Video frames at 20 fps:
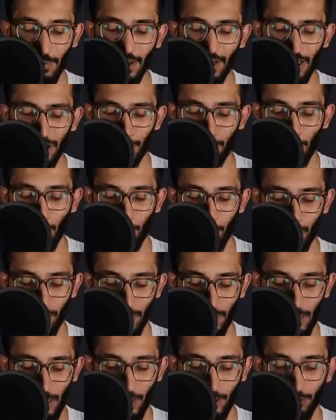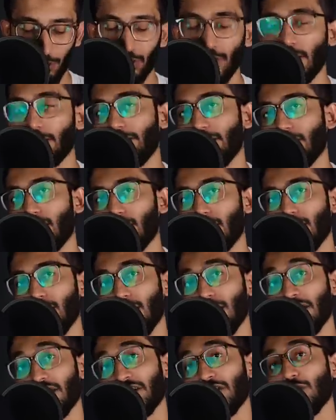Marriage proposal to Nadira.
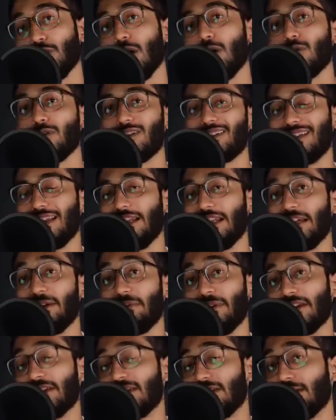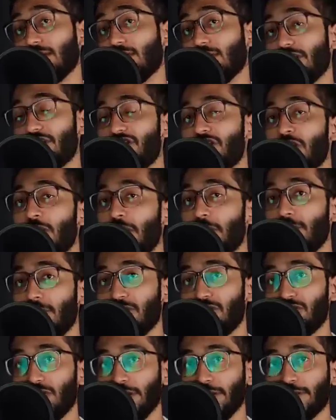Newhouse Salim is a rich
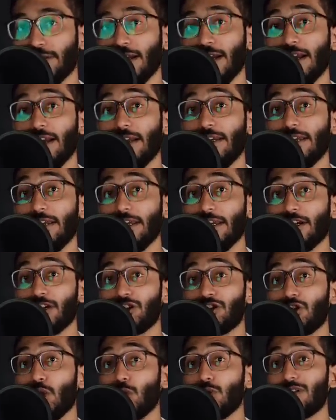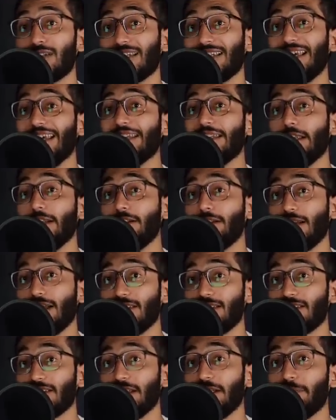merchant. He shows keen
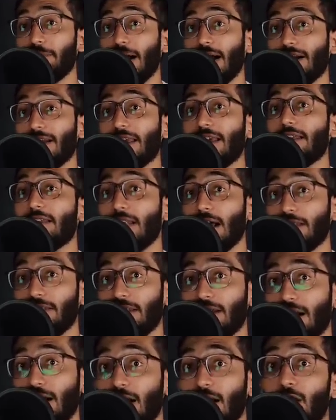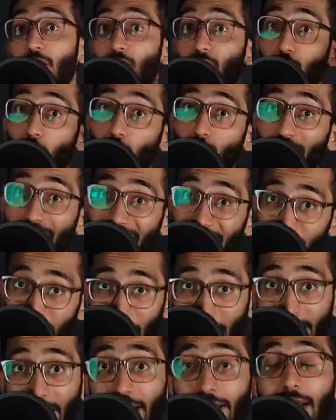interest in marrying Nadira. Though he is
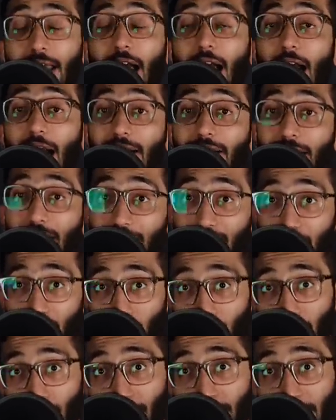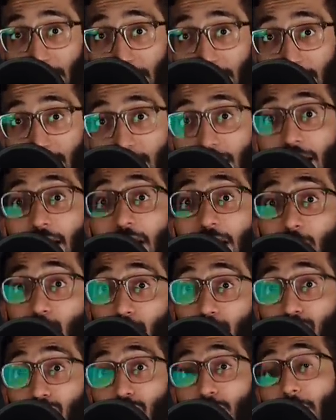married and he has a lot of kids, he
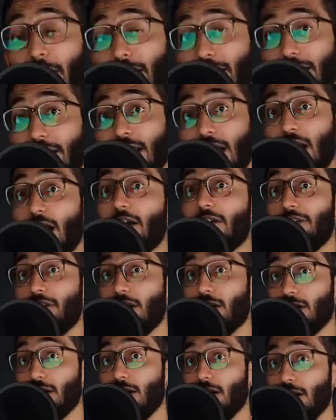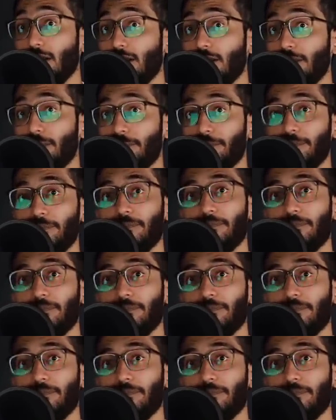wants to marry a young girl.